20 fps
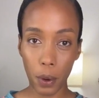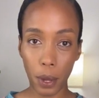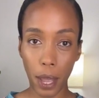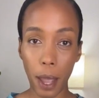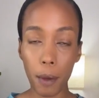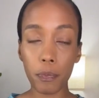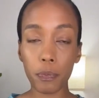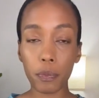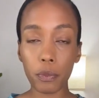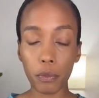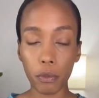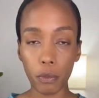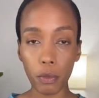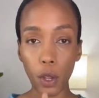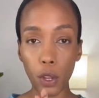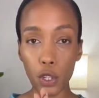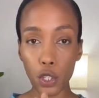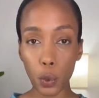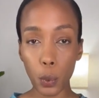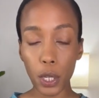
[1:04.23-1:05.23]
Okay.
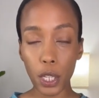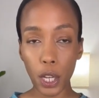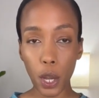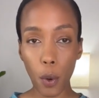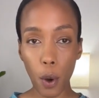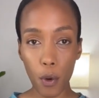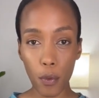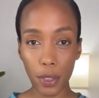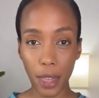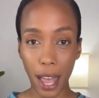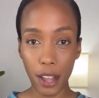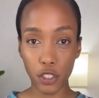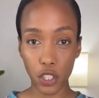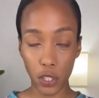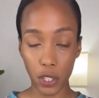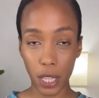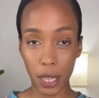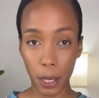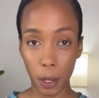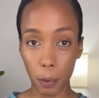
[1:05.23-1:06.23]
So we're going to go over that
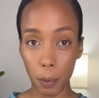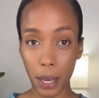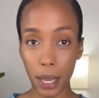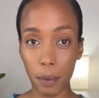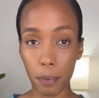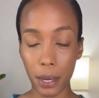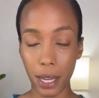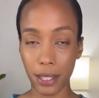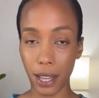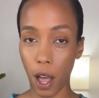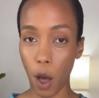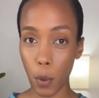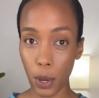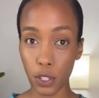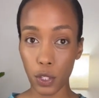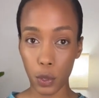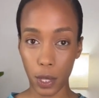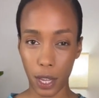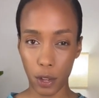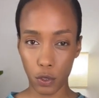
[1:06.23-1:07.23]
just a little bit, because I
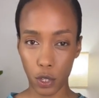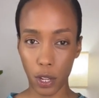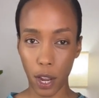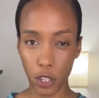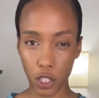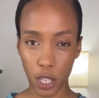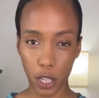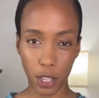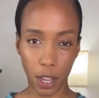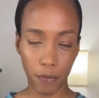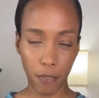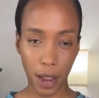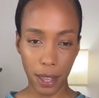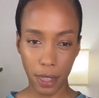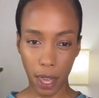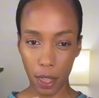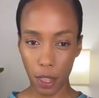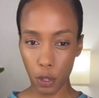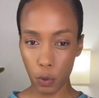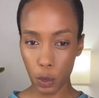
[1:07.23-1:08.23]
always do that introduction, because I
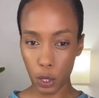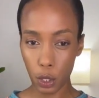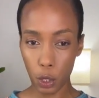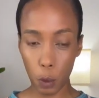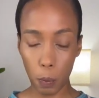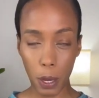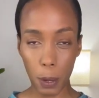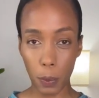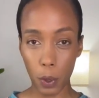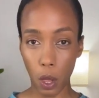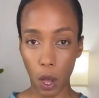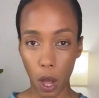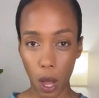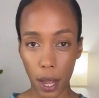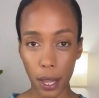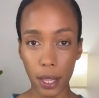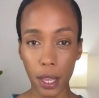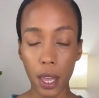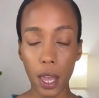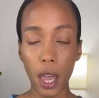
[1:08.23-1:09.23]
find that with new people
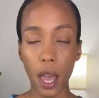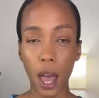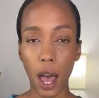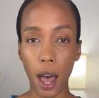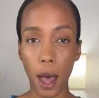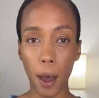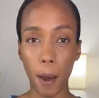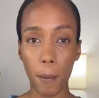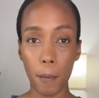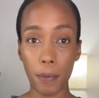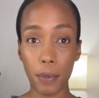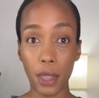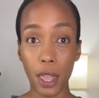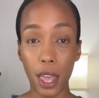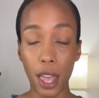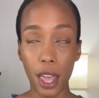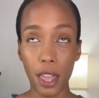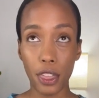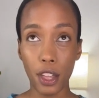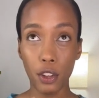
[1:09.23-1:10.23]
on,
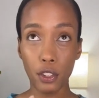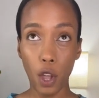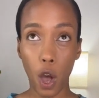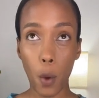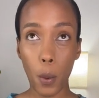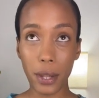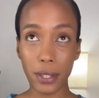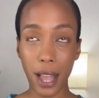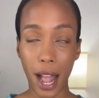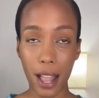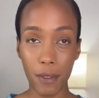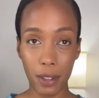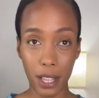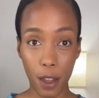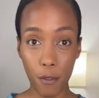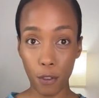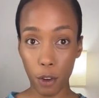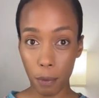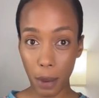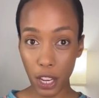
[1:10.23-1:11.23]
there's always kind of
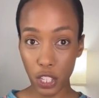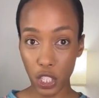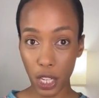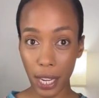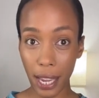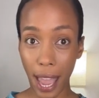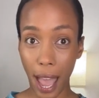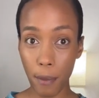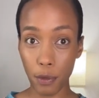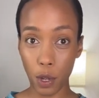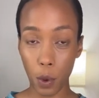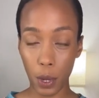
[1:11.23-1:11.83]
an information gap.